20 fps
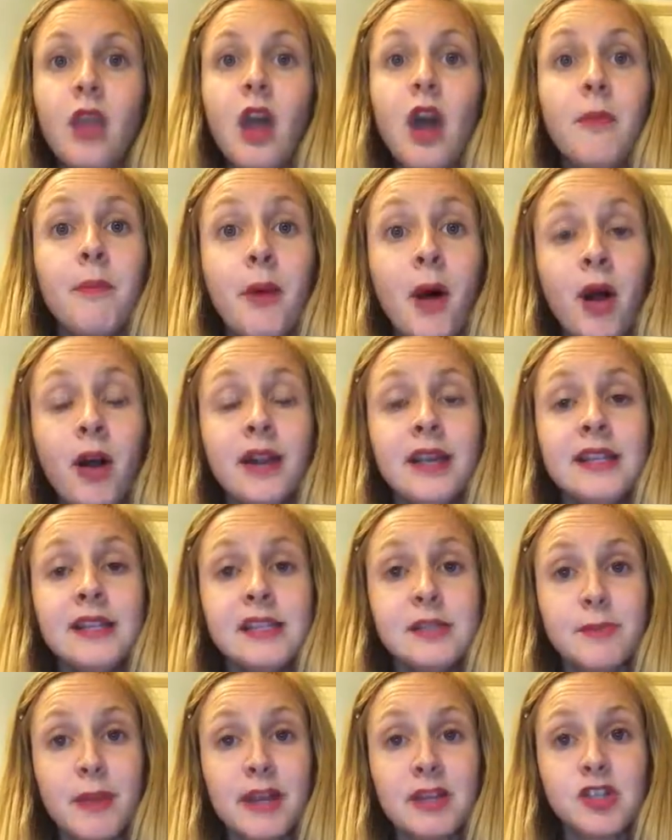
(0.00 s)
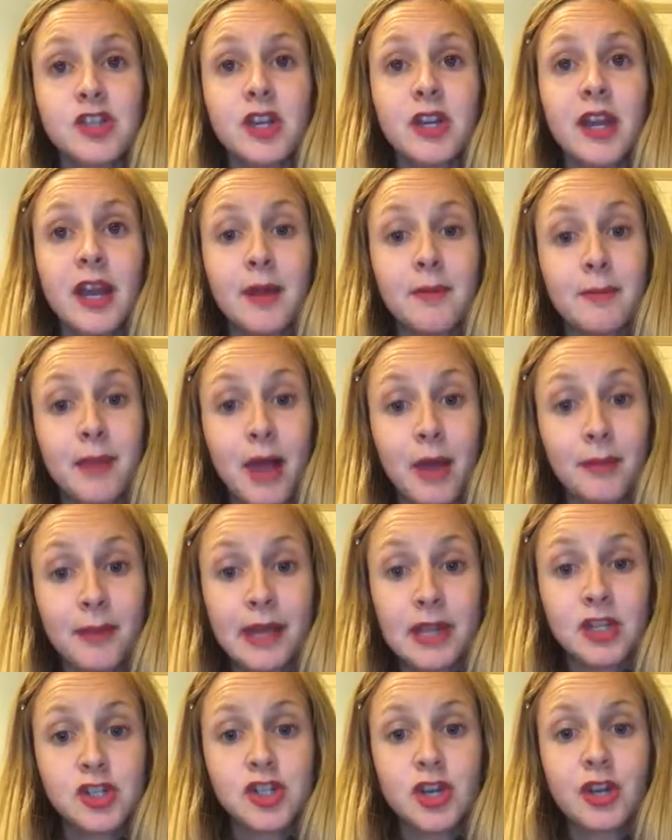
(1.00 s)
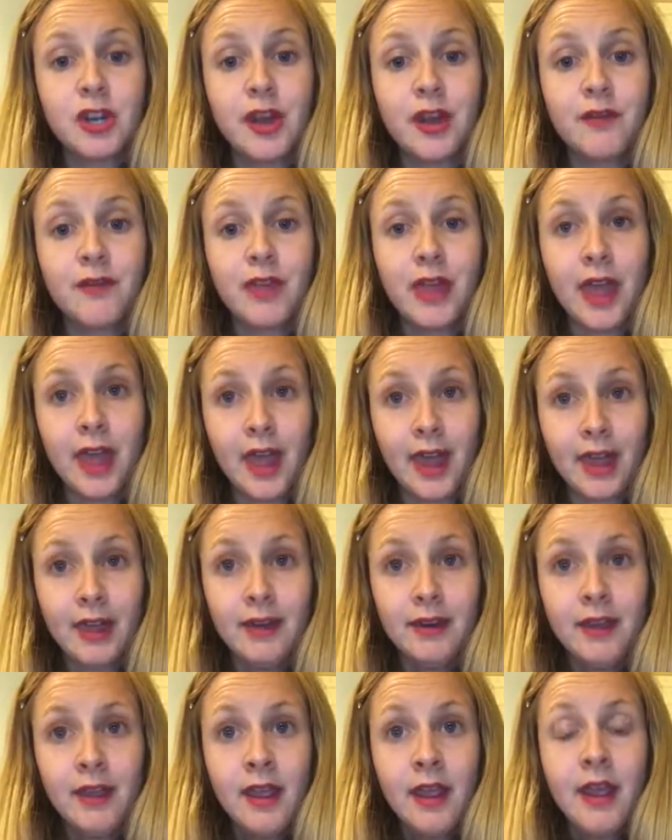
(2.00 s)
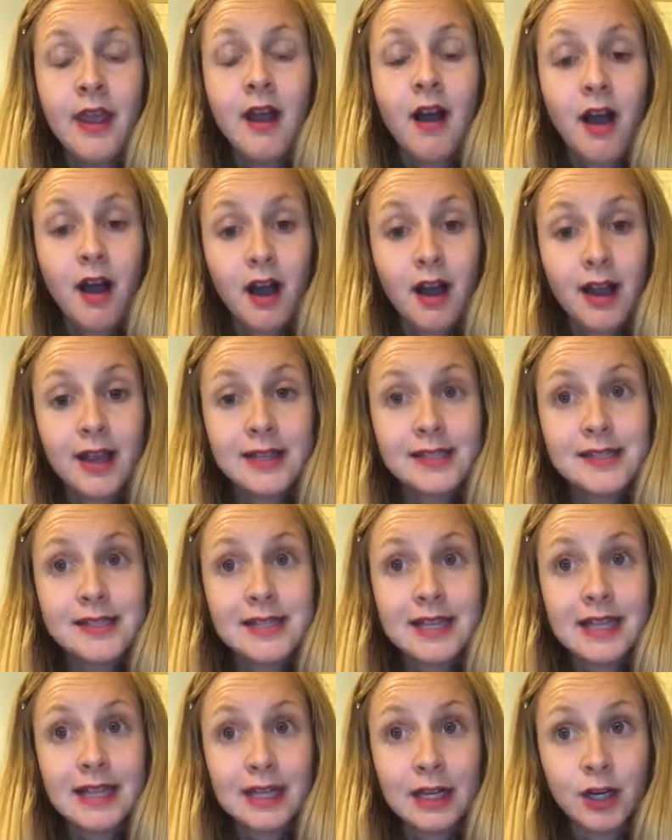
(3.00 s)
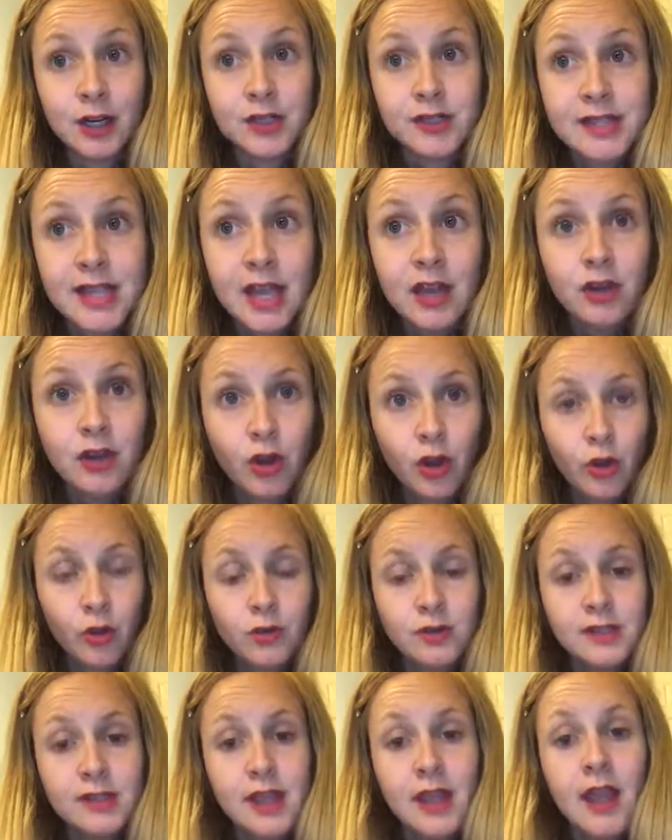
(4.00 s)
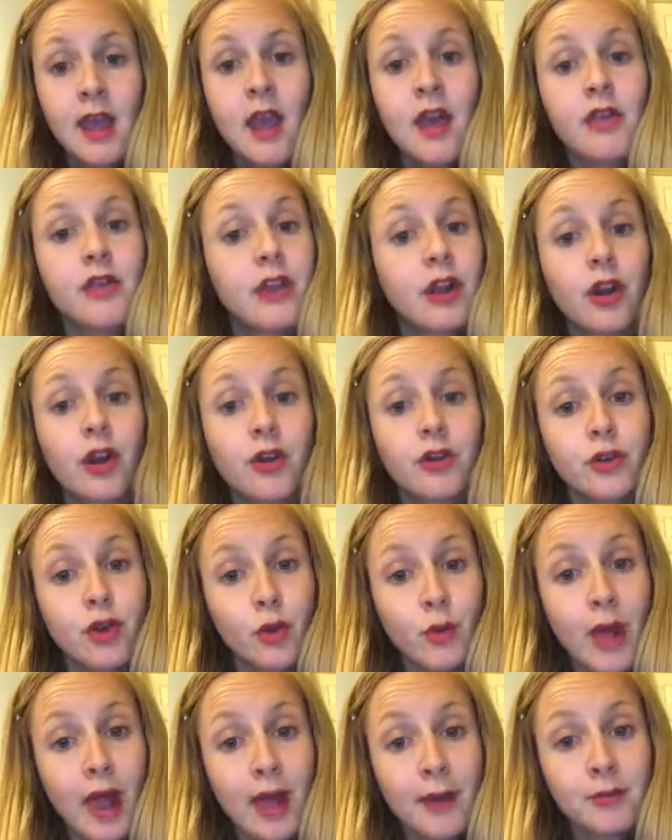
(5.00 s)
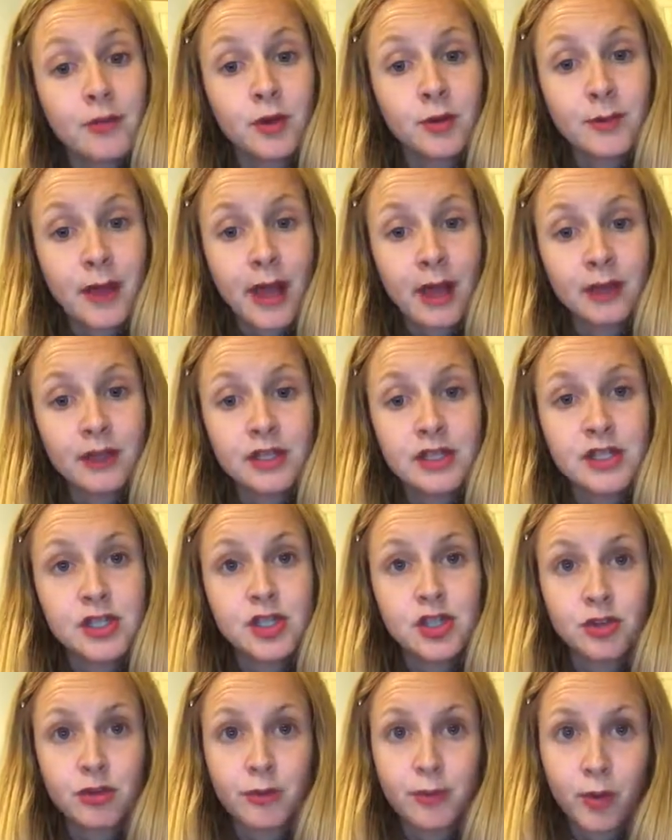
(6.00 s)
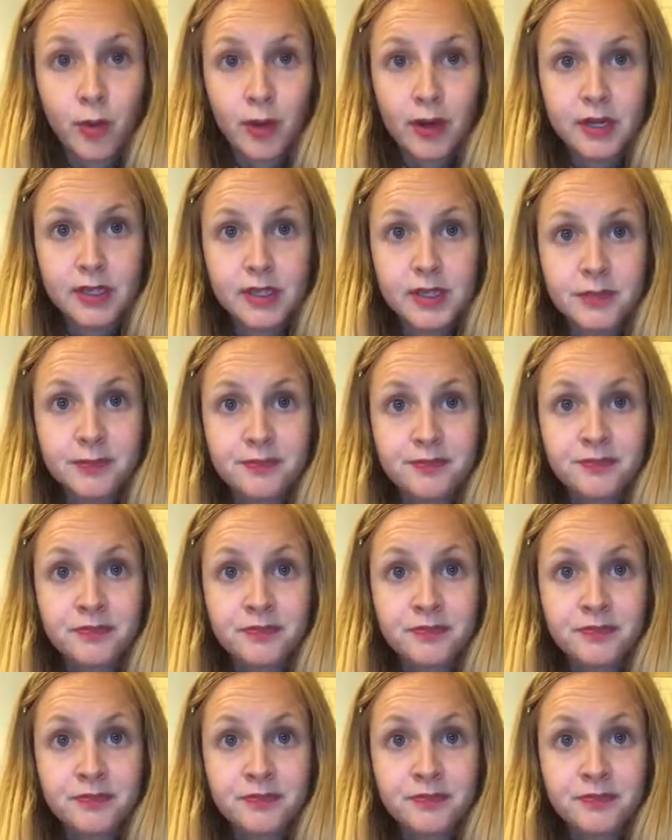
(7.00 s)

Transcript: Upon inspection and palpation of the head, eyes, ears, and nose, there are no abnormalities to report.